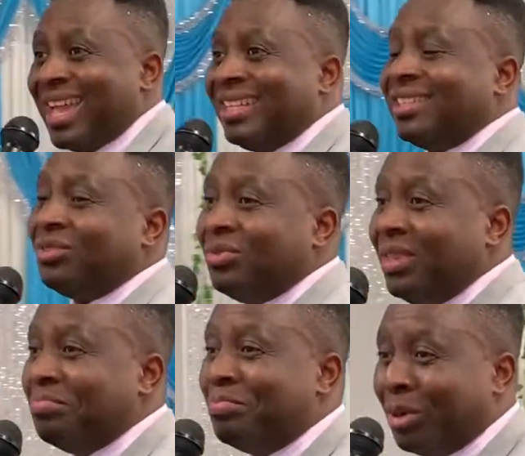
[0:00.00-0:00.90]
get to
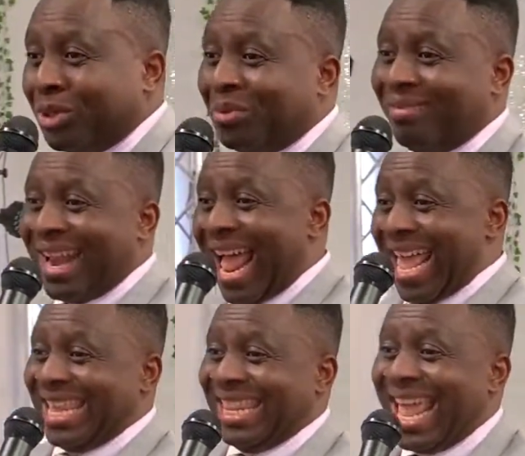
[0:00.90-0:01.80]
the bottom
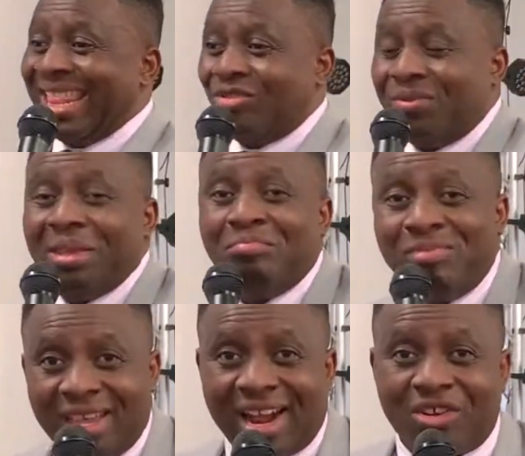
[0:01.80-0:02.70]
line and to the
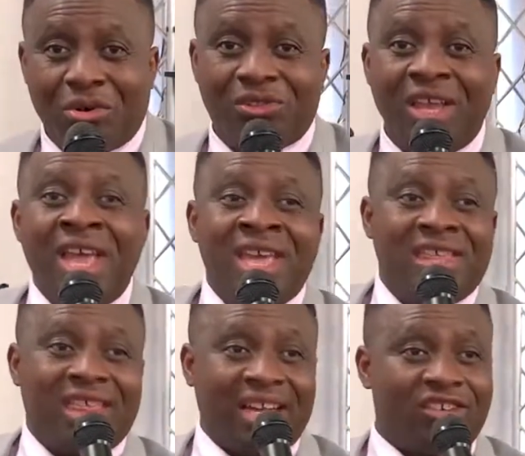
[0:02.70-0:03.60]
miracles
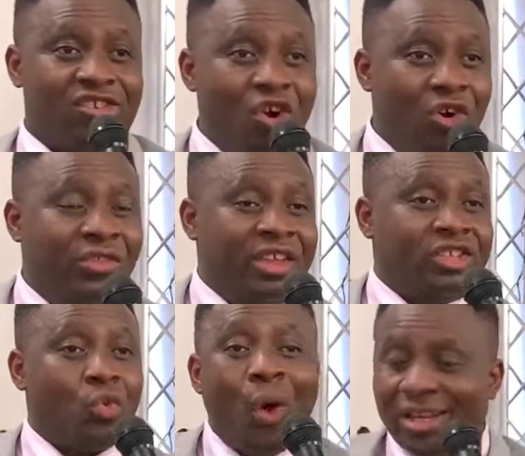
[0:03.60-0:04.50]
that God
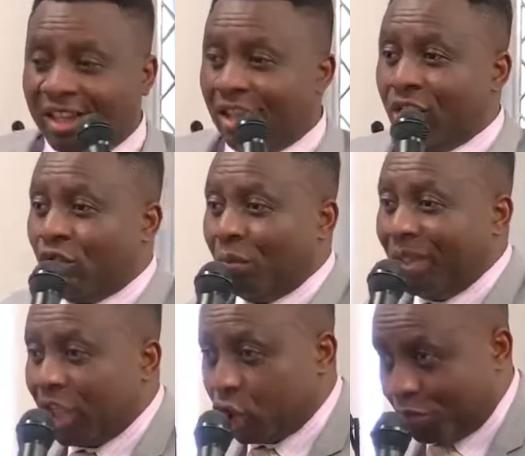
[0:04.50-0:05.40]
is wanting you to be
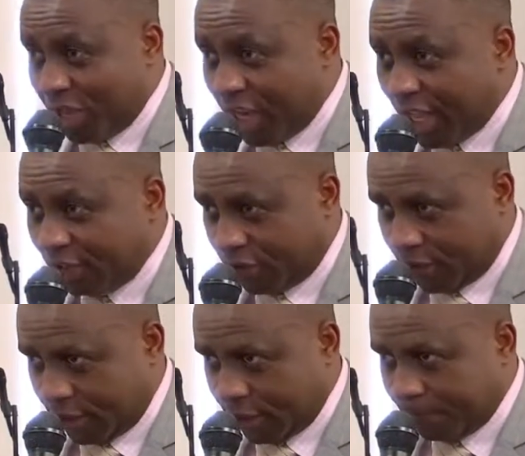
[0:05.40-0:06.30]

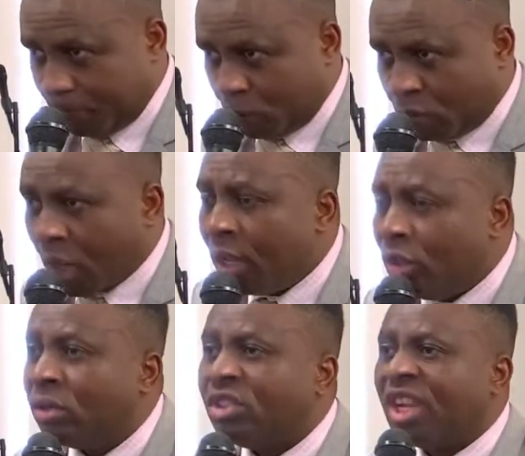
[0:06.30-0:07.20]
experiencing.
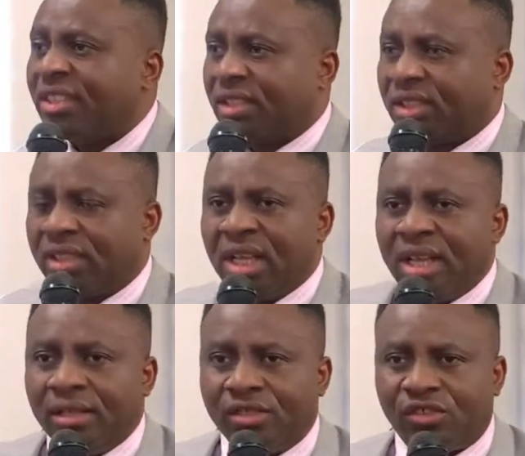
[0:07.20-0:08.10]
Don't just
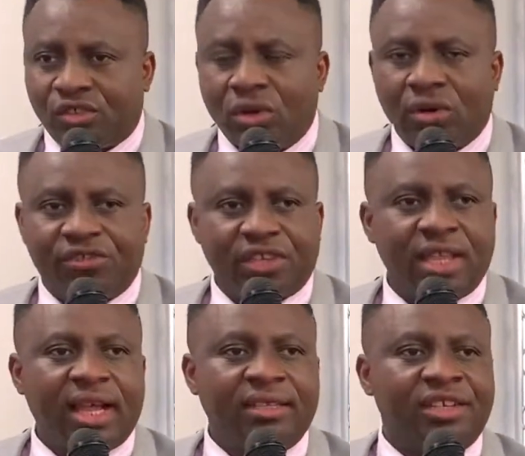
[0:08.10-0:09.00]
sort of say
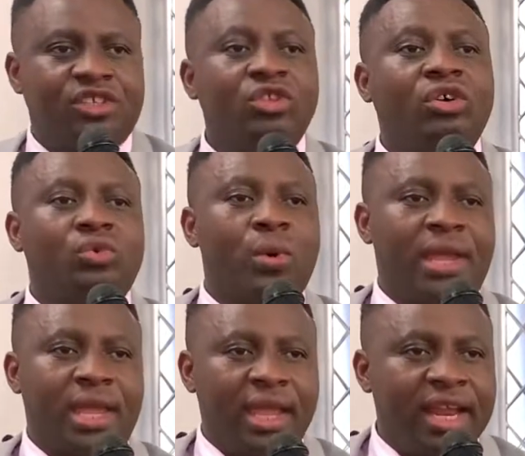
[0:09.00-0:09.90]
that it's not
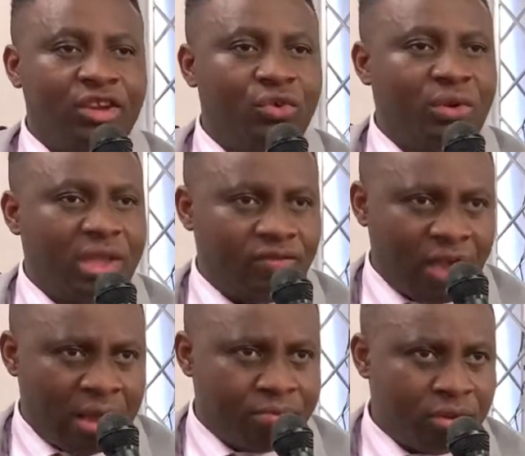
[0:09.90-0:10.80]
working and you give
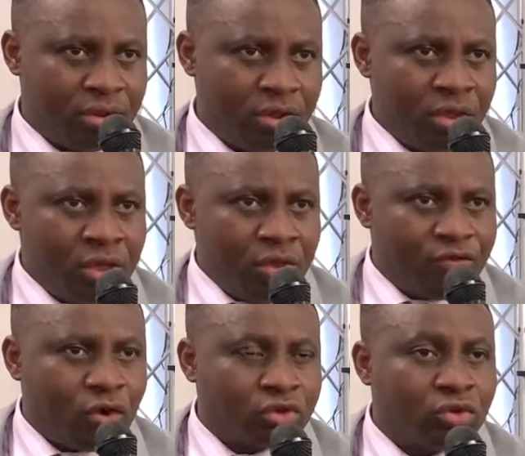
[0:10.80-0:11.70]
up.
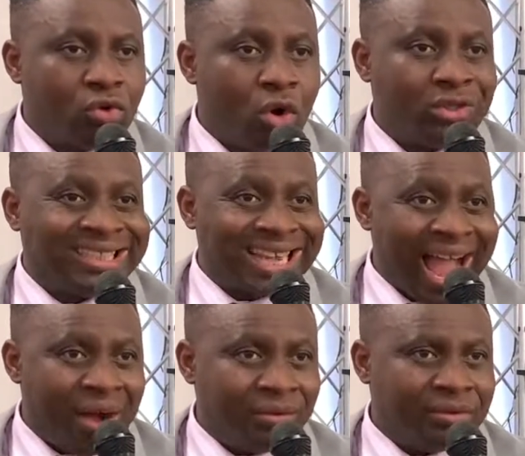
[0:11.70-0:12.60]
You've got to go
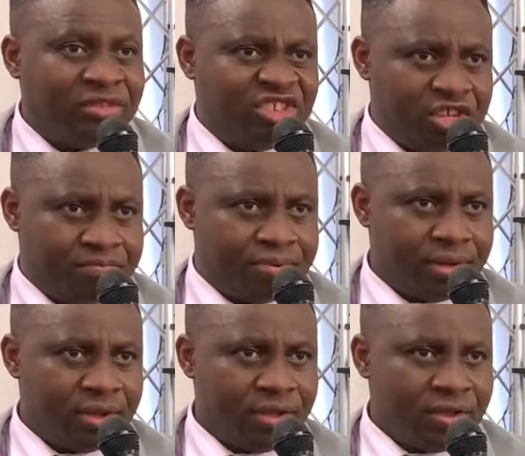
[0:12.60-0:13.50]
down deep
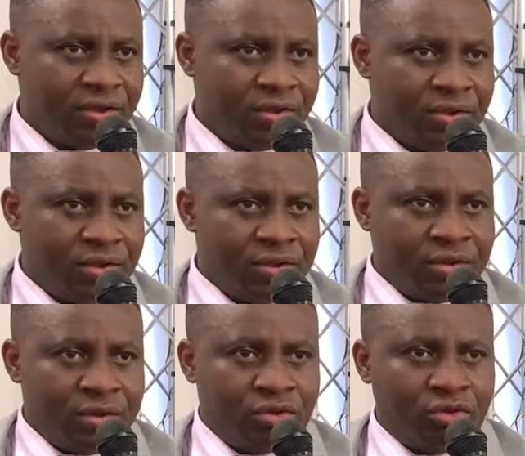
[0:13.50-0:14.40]

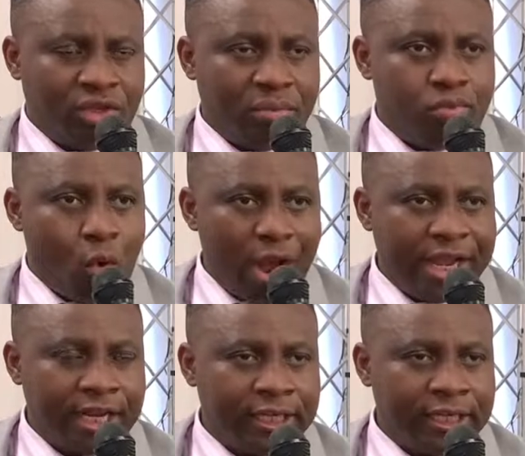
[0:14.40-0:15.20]
to the point.